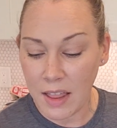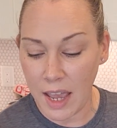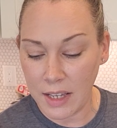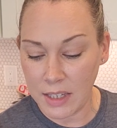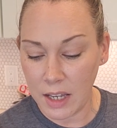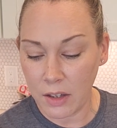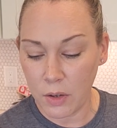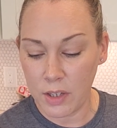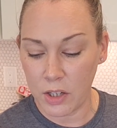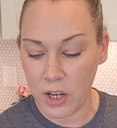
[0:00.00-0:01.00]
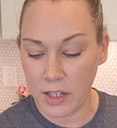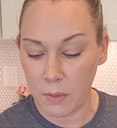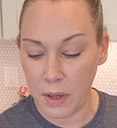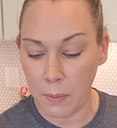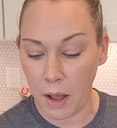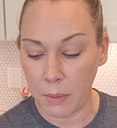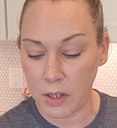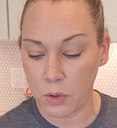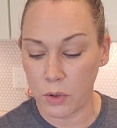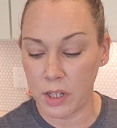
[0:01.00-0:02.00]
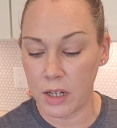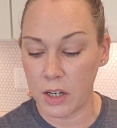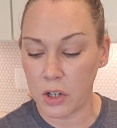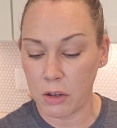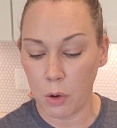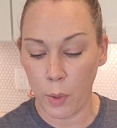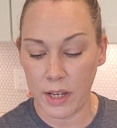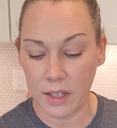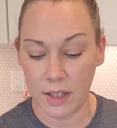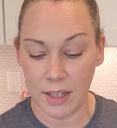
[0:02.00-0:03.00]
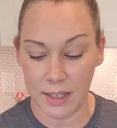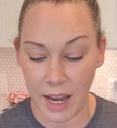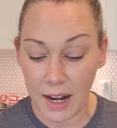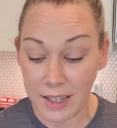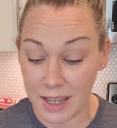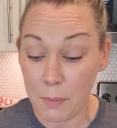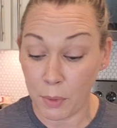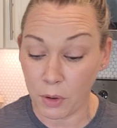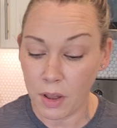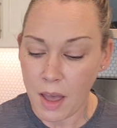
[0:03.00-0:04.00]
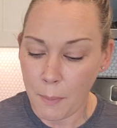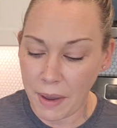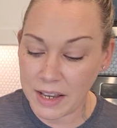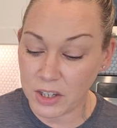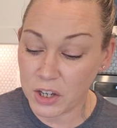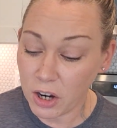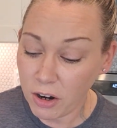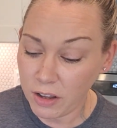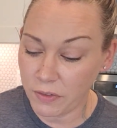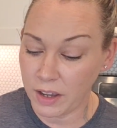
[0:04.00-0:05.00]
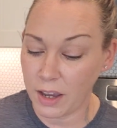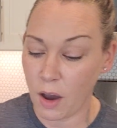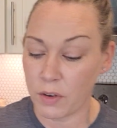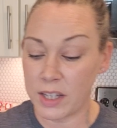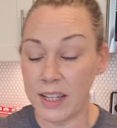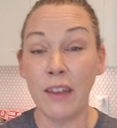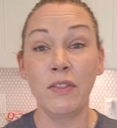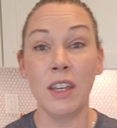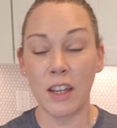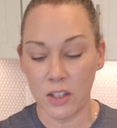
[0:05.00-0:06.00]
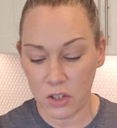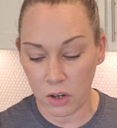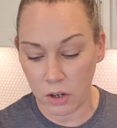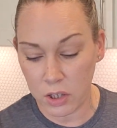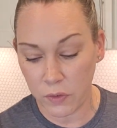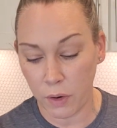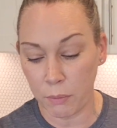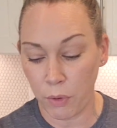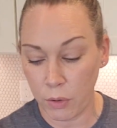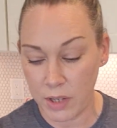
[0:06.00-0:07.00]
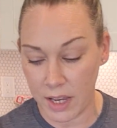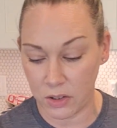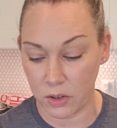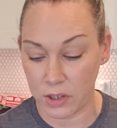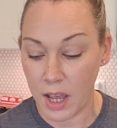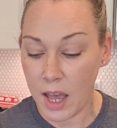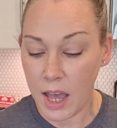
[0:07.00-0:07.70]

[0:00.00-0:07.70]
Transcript: the ACLU said Chesapeake Public Schools initially requested the Satanic Temple pay a security fee over safety concerns from protesters.